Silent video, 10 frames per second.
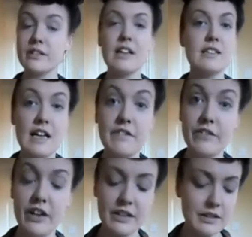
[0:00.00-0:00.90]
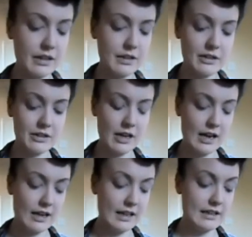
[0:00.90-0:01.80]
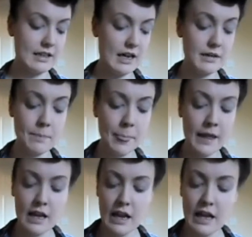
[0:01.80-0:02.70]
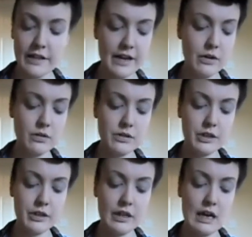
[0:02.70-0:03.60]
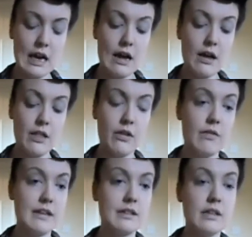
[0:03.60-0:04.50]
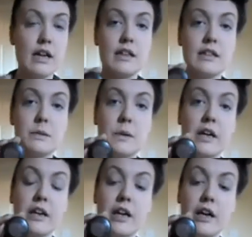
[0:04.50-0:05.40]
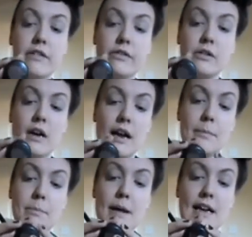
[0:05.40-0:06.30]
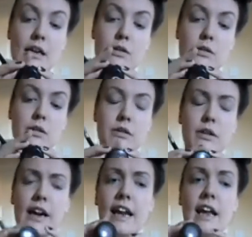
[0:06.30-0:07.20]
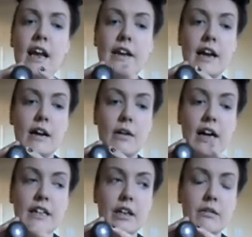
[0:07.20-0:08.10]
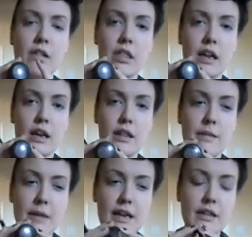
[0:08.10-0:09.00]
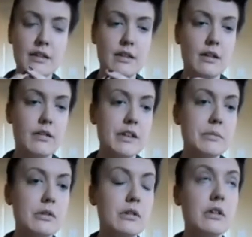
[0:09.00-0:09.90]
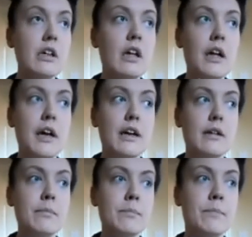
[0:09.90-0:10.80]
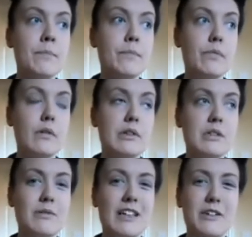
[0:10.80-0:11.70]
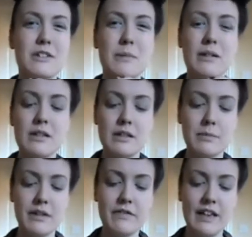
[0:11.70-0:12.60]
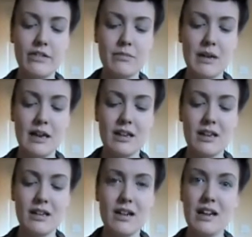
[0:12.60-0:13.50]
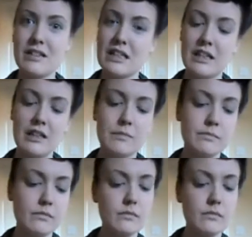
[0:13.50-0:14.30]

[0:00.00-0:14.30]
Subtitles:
So that's that first colour done. Then onto the rest of the colours, we're going to go for MAC Corduroy. Now I don't think they make this colour anymore, which I'm really annoyed about because it's my favourite MAC eyeshadow.